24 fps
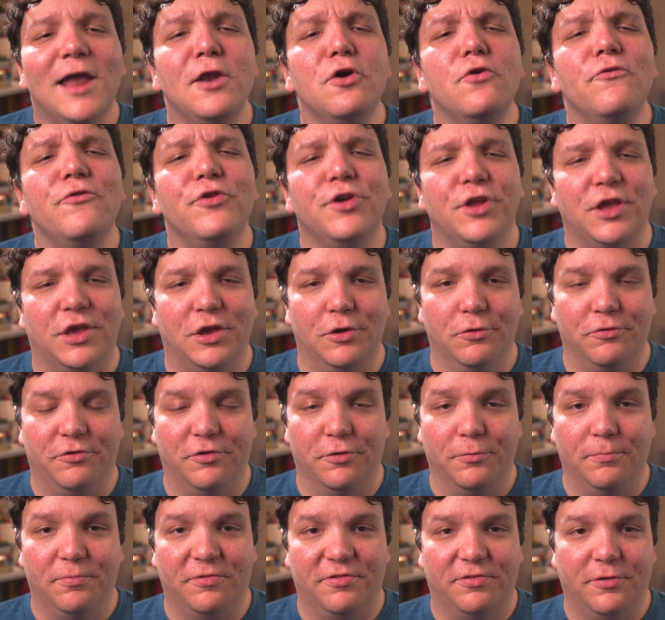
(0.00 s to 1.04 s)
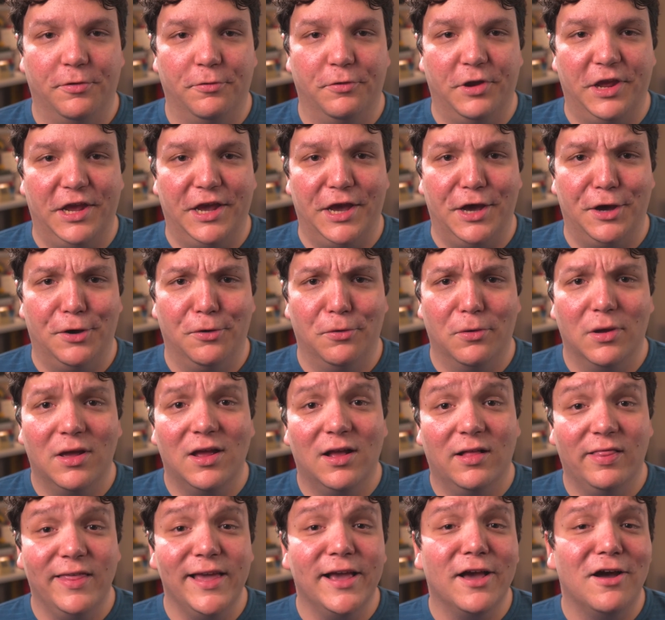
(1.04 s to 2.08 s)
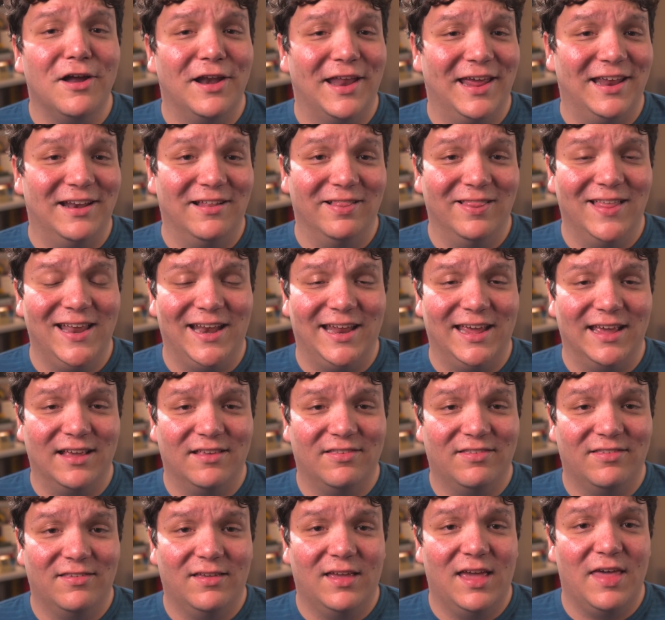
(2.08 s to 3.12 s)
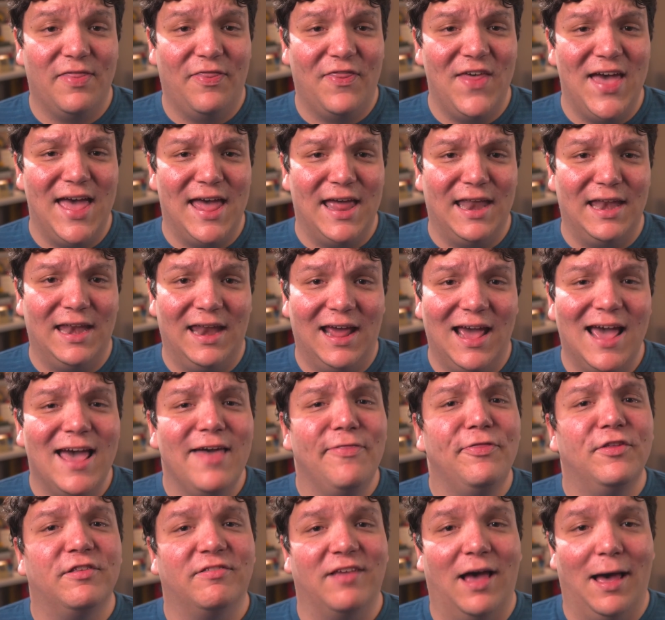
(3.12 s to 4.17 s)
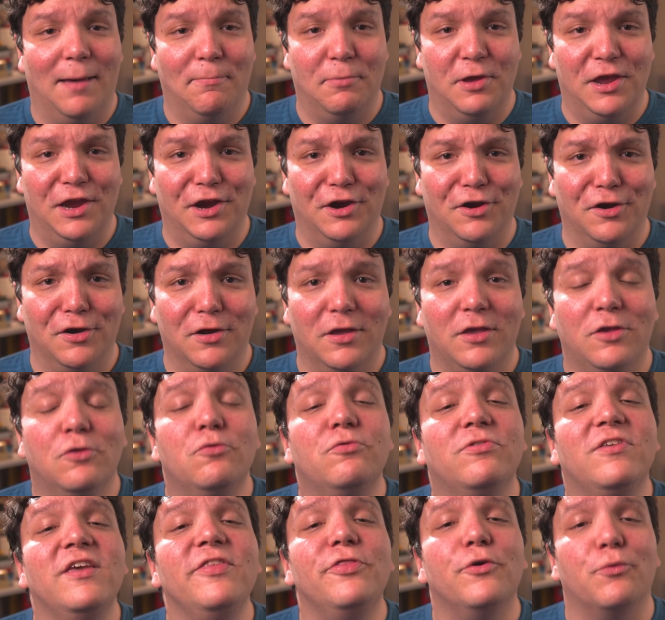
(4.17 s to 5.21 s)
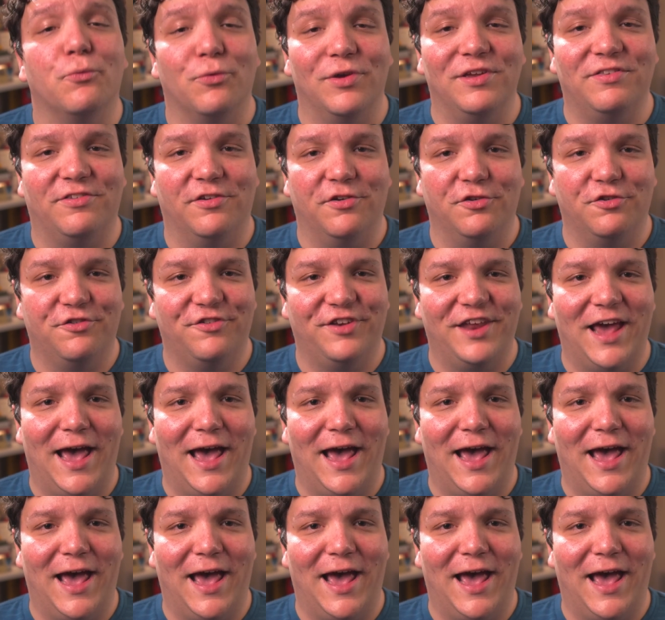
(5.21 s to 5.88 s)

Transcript: head over to YouTube Studio, click on Analytics, and then at the top here, you'll see the Research